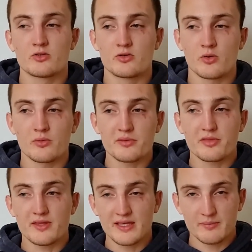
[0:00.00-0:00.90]
don't
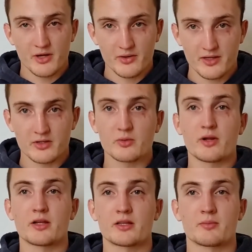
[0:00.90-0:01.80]
think about
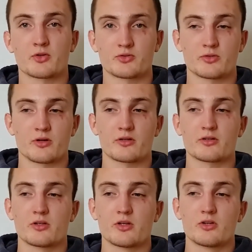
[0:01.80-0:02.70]
integrating the martial art.